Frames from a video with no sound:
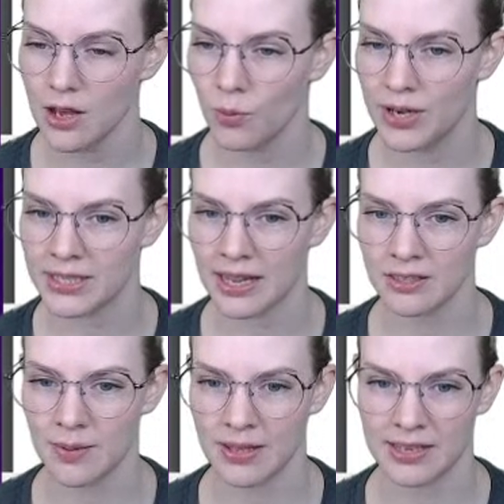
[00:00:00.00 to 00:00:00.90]
We
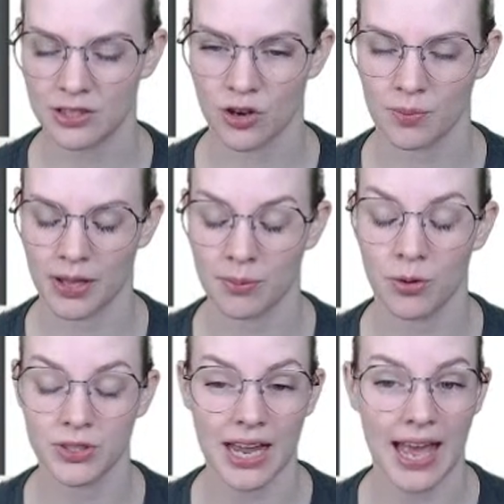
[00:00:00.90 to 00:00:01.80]
discuss methods that are
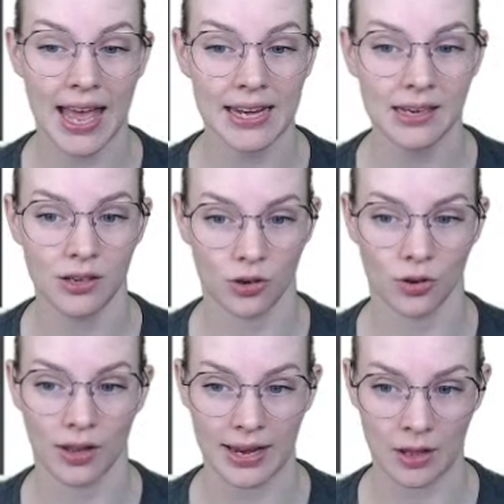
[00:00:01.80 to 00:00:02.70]
applicable to any
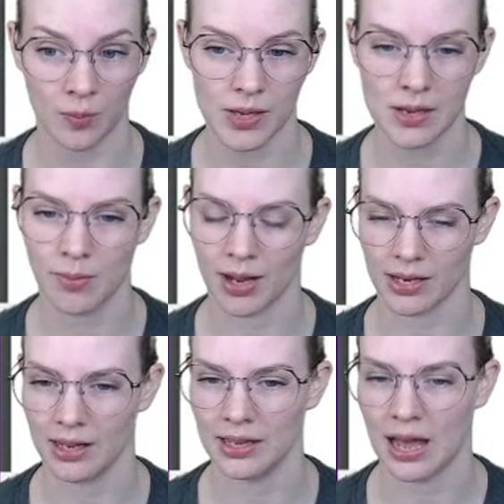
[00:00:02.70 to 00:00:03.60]
neural NLP
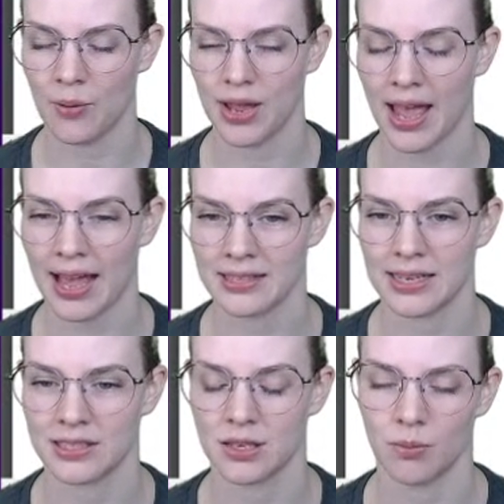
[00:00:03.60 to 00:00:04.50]
model, allowing
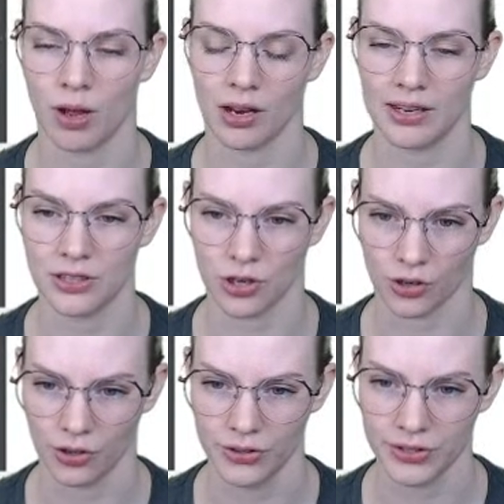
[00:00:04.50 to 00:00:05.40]
access to model
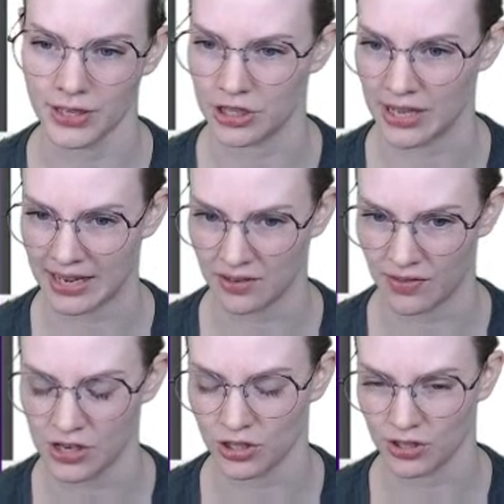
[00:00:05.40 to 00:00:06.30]
internals, such as
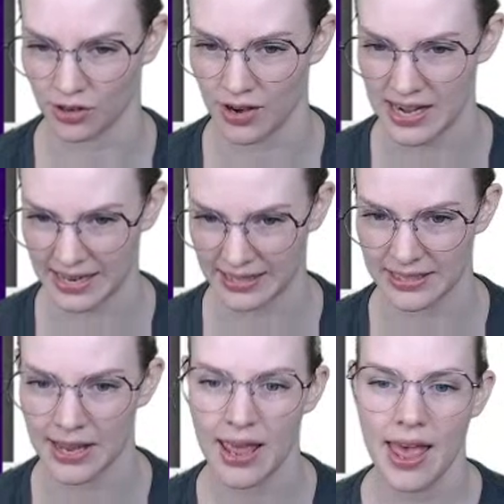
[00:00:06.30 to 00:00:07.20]
activations and
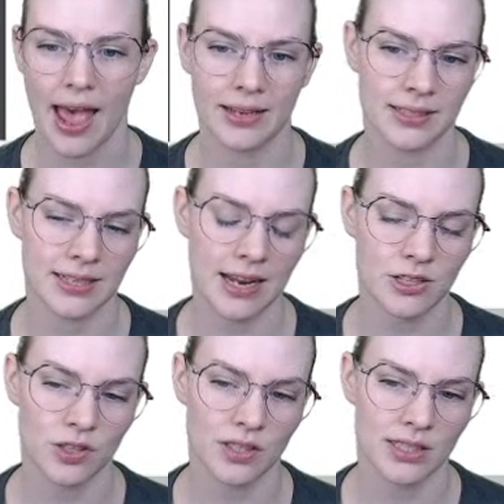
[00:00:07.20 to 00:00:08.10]
gradients, as
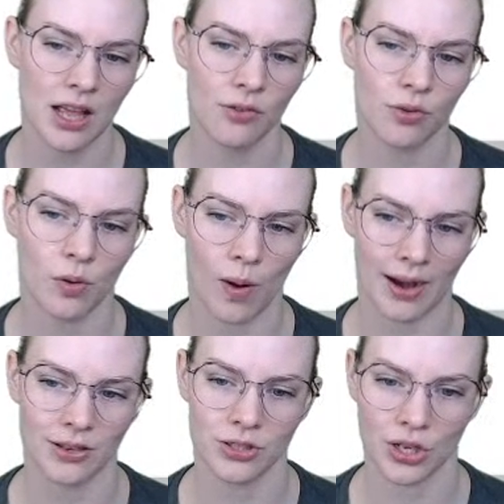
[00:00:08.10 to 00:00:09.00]
attention itself
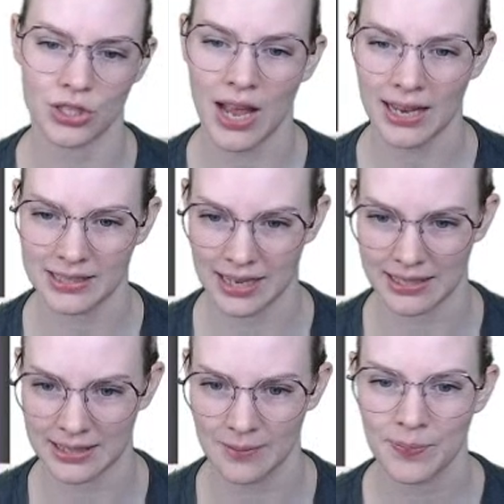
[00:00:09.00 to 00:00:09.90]
requires such
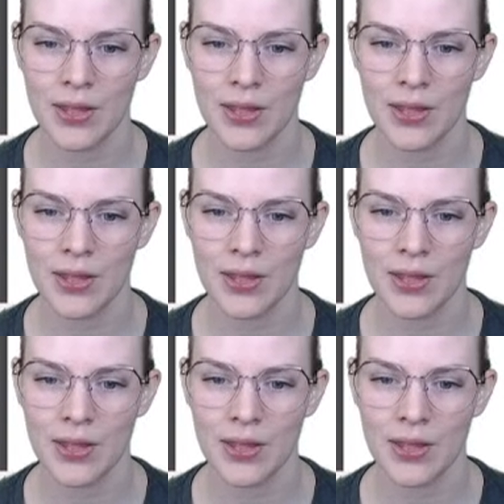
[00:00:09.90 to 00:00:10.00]
access.